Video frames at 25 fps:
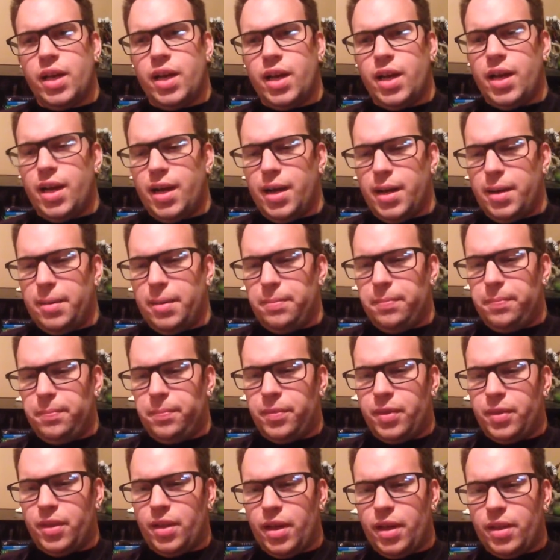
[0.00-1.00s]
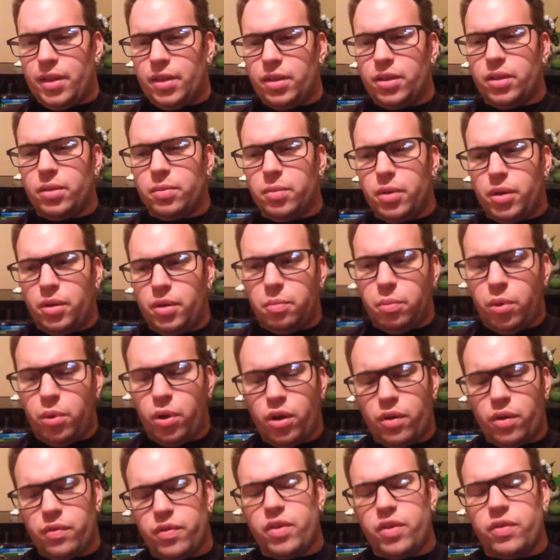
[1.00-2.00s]
I think they'd be
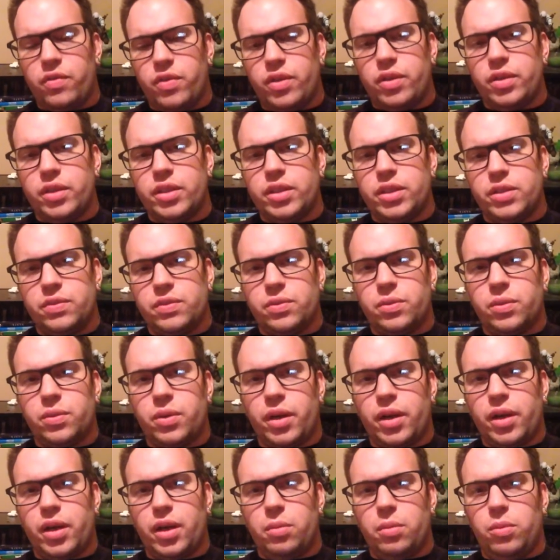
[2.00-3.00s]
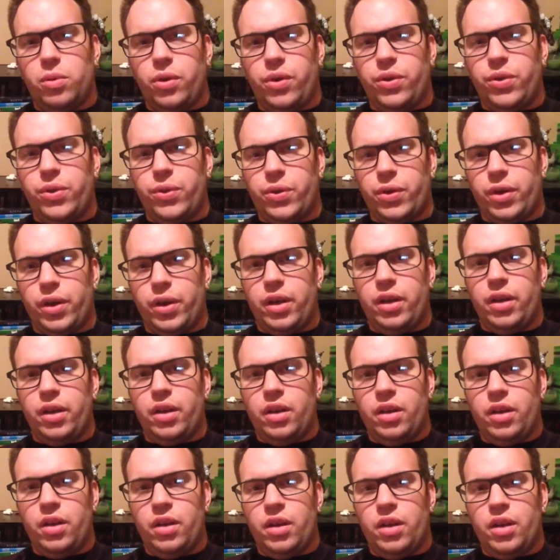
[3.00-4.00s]
perfect villains for Hellboy 3
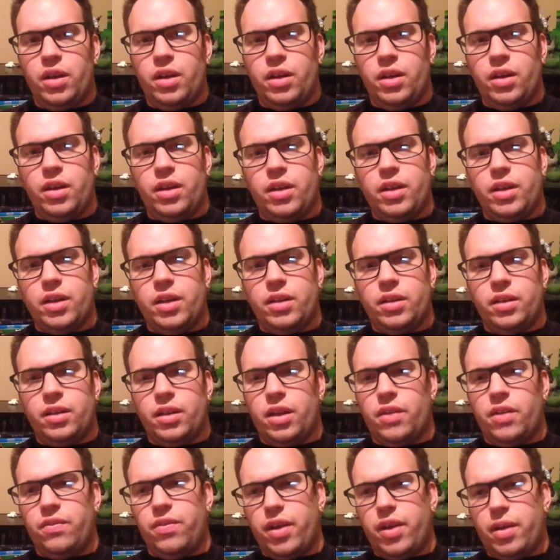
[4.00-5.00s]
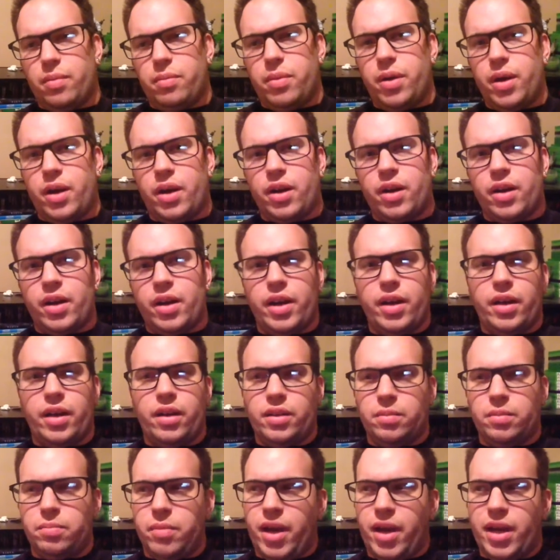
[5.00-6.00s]
in it. A vampire and a
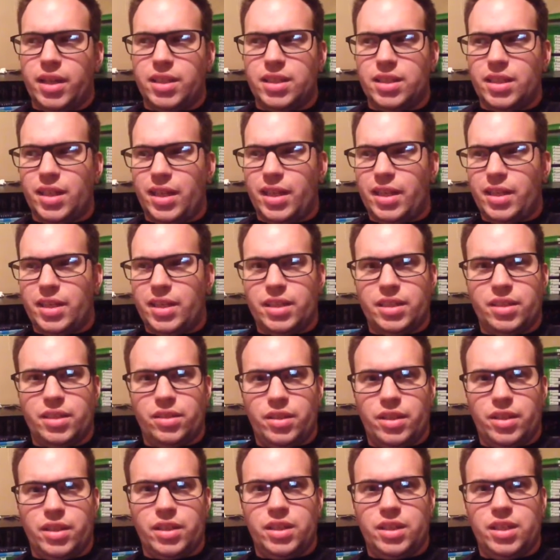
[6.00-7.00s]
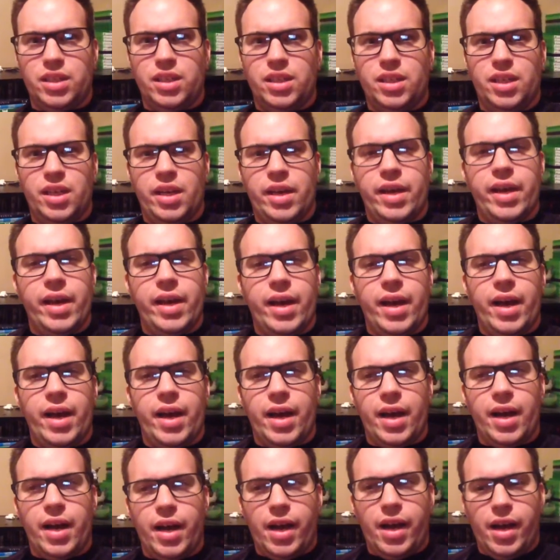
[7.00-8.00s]
mad scientist Nazi.
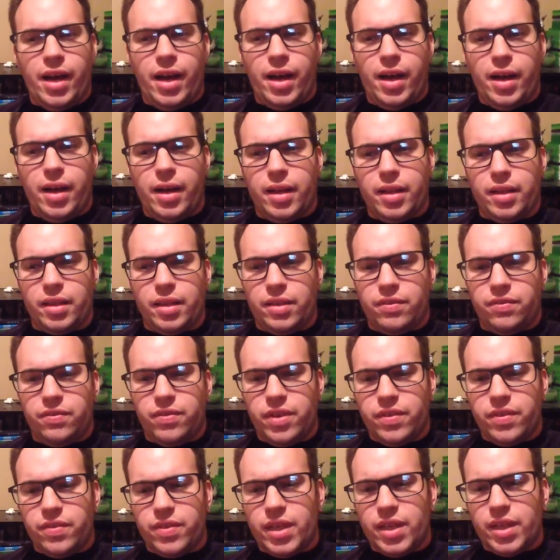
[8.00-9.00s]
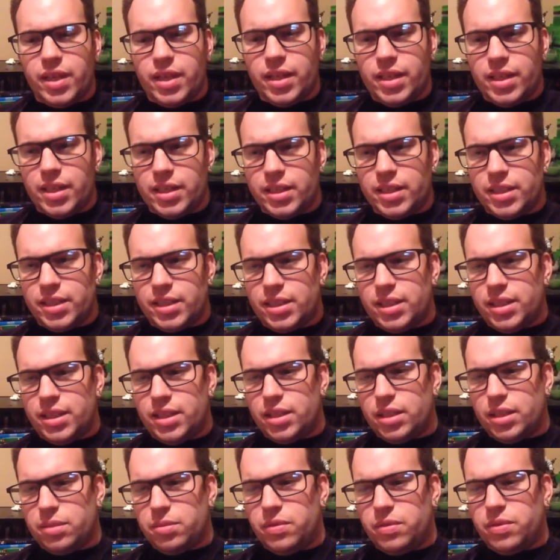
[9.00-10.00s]
The fifth thing I'd like to see in
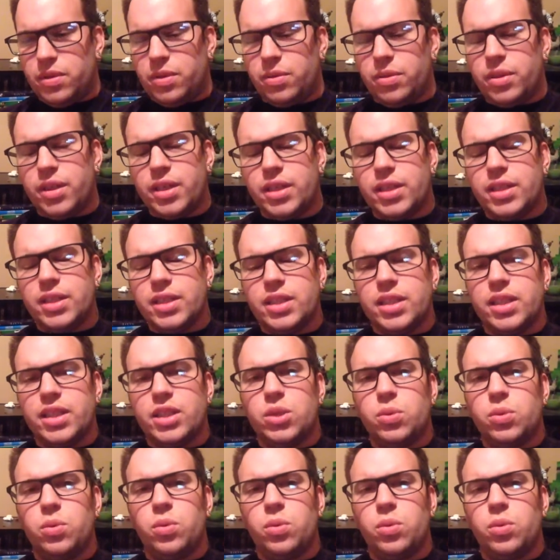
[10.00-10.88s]
this movie, I would like to see a